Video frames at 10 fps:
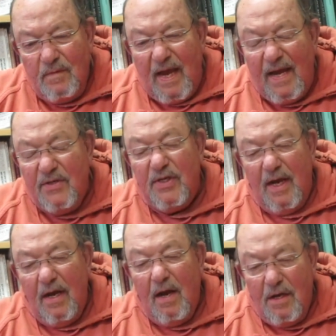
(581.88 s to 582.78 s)
as
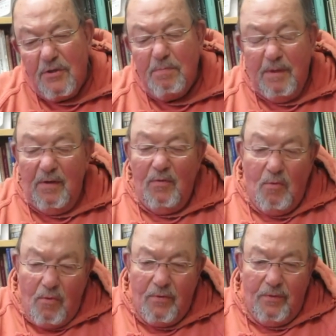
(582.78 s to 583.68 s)
a hospital
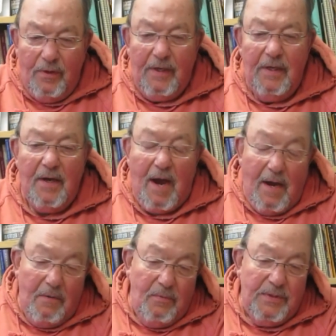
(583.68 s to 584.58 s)
orderly,
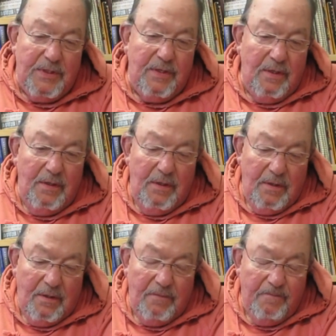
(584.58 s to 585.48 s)
I was
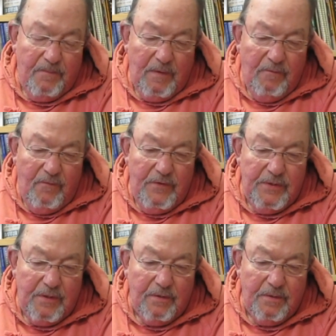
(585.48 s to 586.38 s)
the
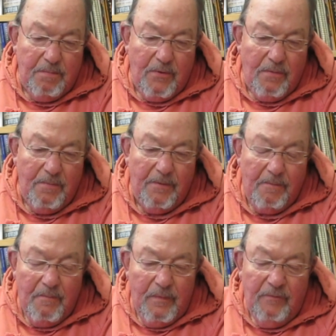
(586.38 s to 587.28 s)
physical
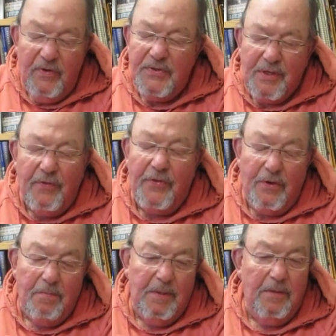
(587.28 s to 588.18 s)

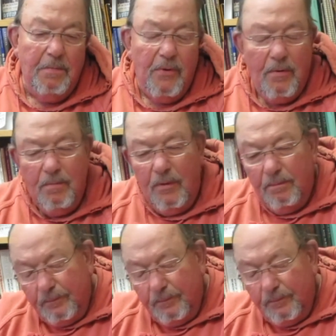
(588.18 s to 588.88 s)
therapy department.